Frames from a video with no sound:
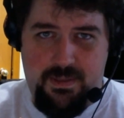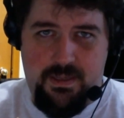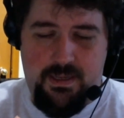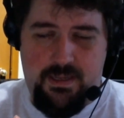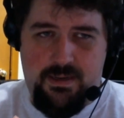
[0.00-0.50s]

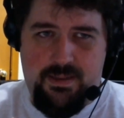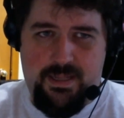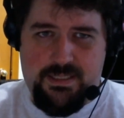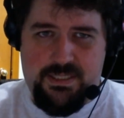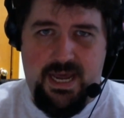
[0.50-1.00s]
and
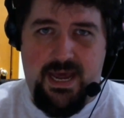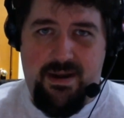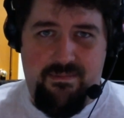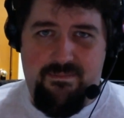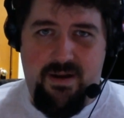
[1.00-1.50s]
that's not
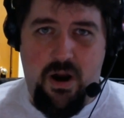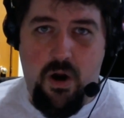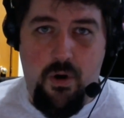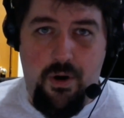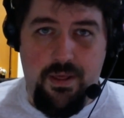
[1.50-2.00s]

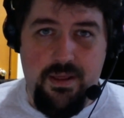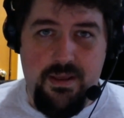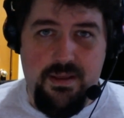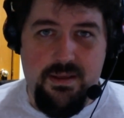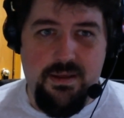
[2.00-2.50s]
hard
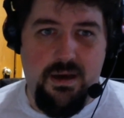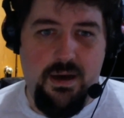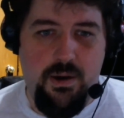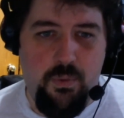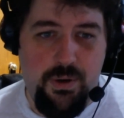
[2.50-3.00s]

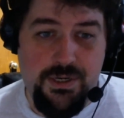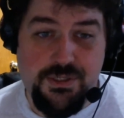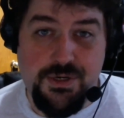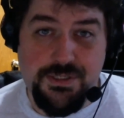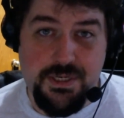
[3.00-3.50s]
or
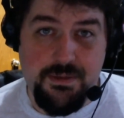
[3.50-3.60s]
interesting.